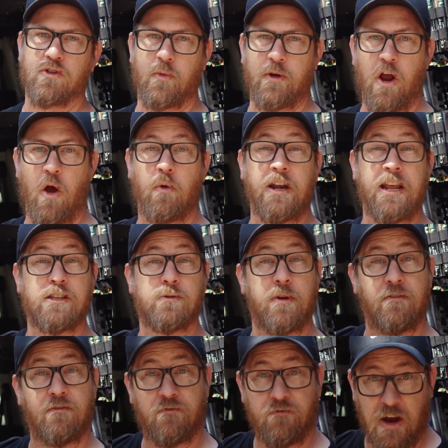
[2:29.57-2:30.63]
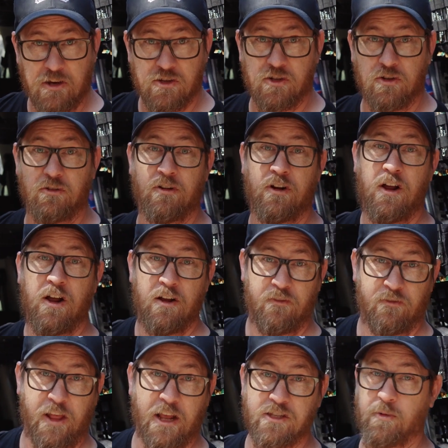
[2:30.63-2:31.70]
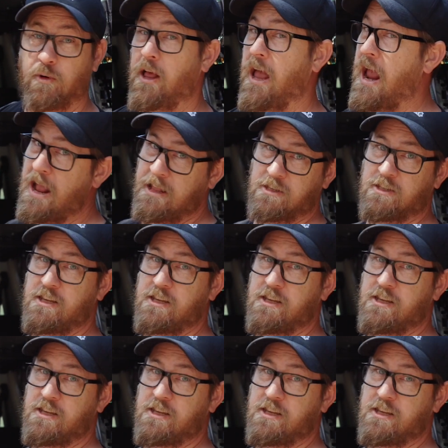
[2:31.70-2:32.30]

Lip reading: So we know it needs to be functional, flexible, and